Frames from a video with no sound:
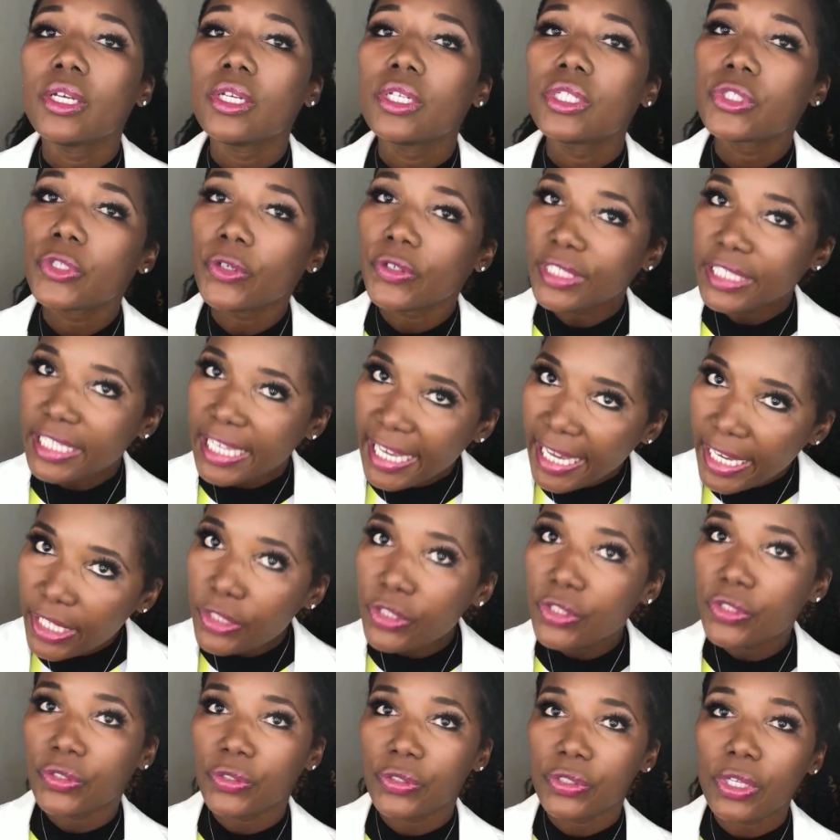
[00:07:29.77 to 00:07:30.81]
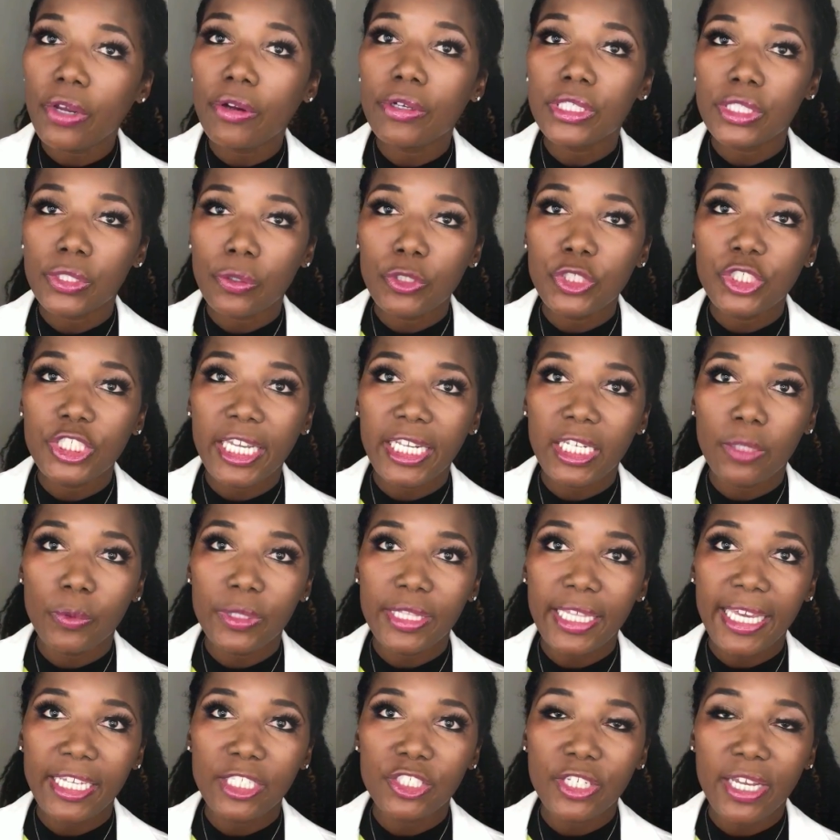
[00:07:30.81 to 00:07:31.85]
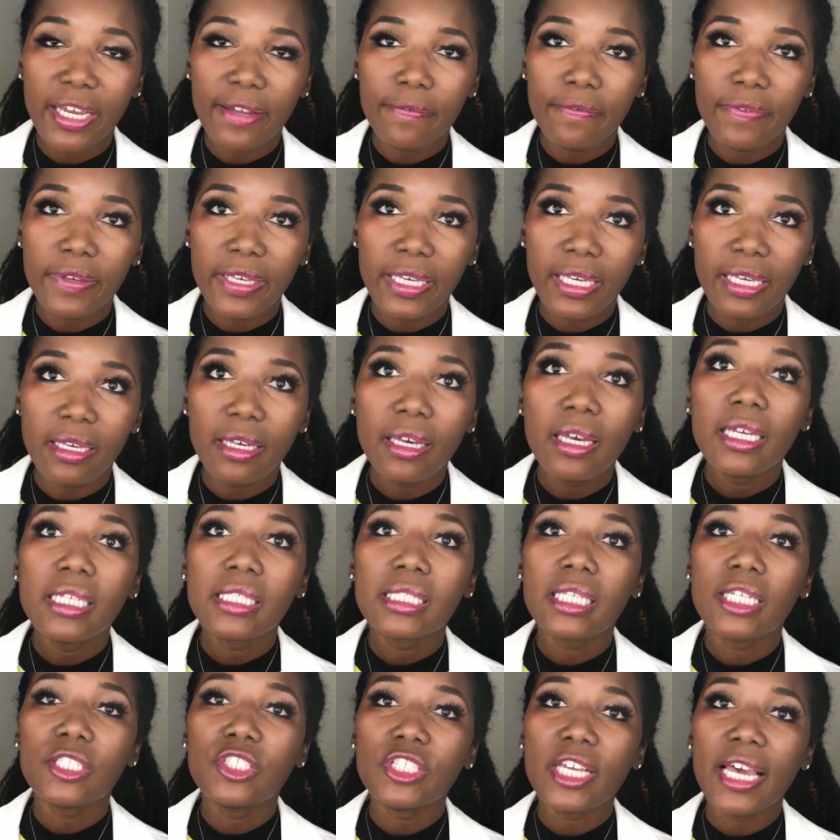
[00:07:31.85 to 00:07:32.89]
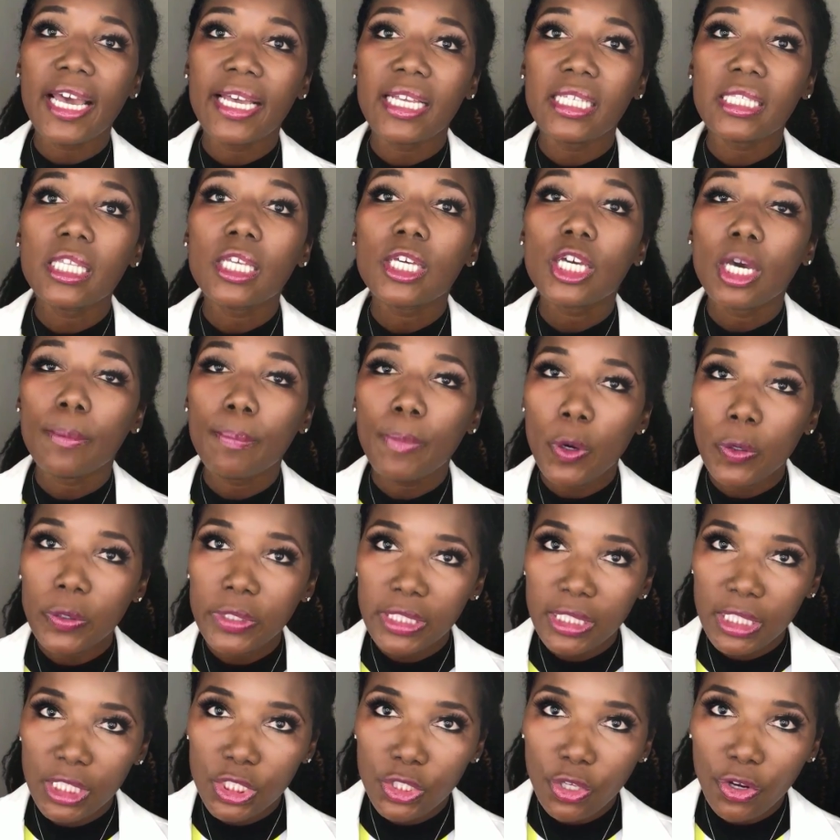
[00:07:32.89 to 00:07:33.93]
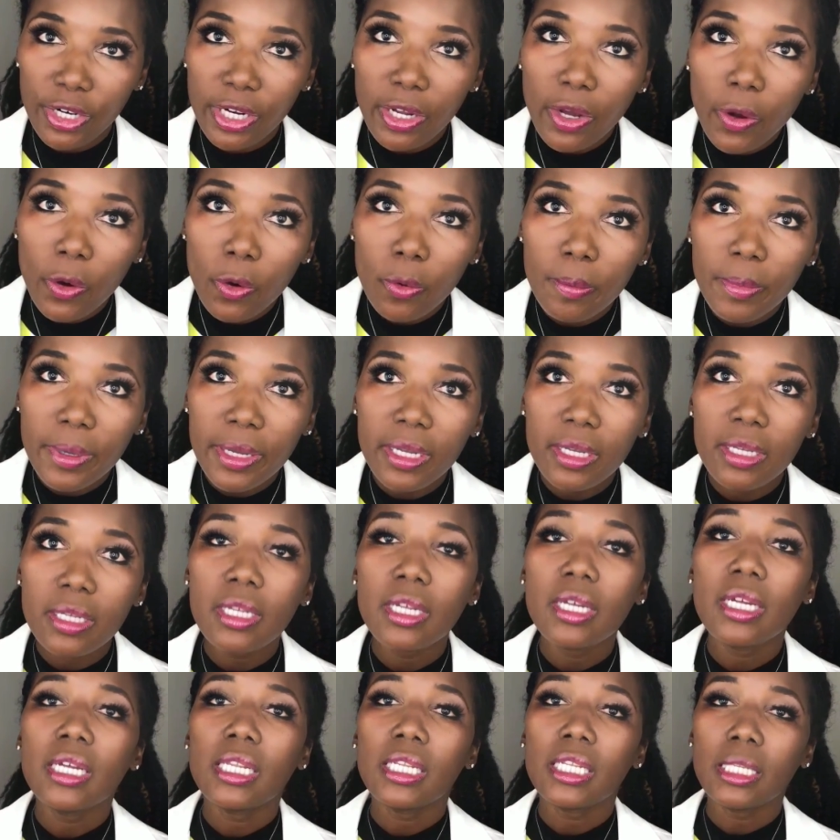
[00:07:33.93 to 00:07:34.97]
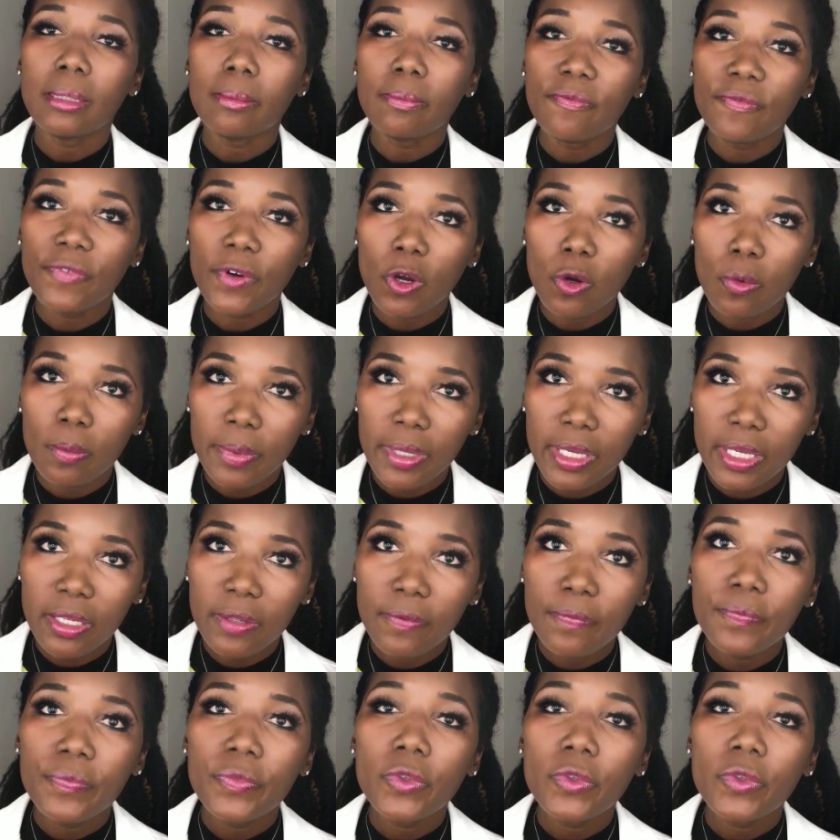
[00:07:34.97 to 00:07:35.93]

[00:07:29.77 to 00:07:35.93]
Certain cancers are associated with HIV, such as Kaposi sarcoma, lymphoma,